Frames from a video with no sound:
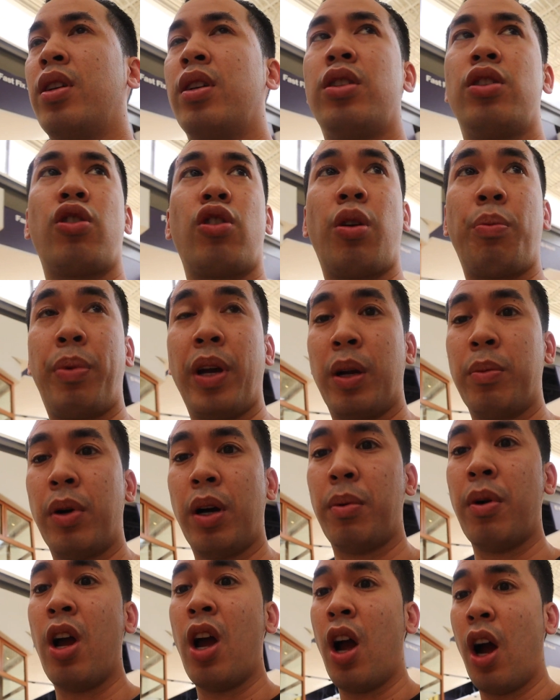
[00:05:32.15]
Just gonna pick them
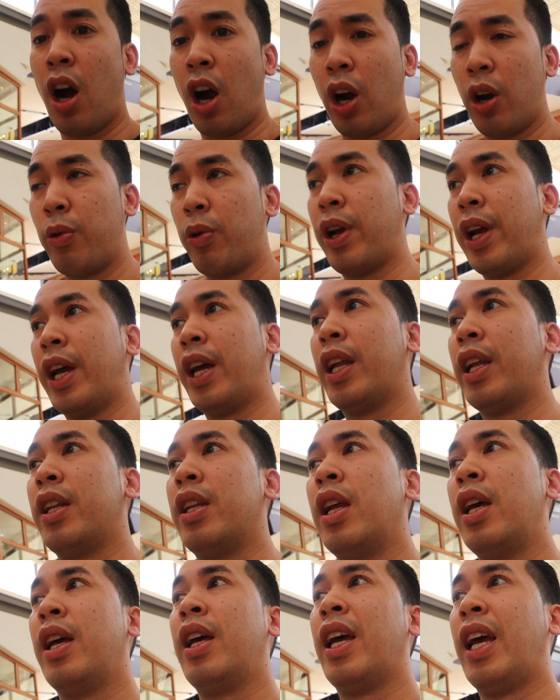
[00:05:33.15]
up. I already had
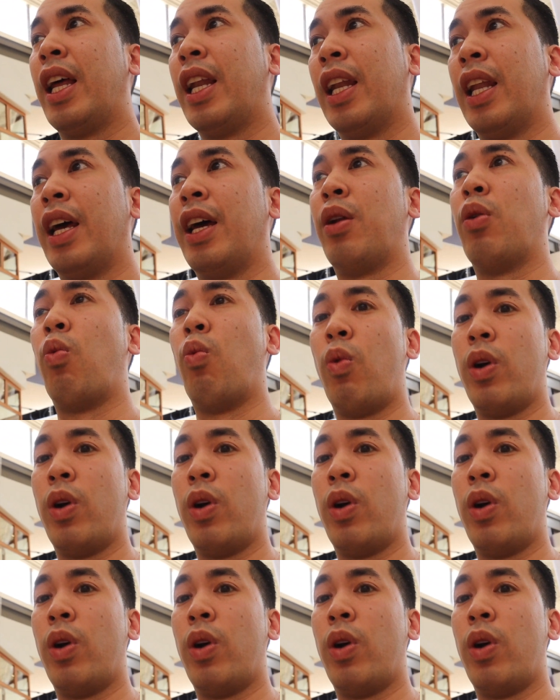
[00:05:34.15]
and let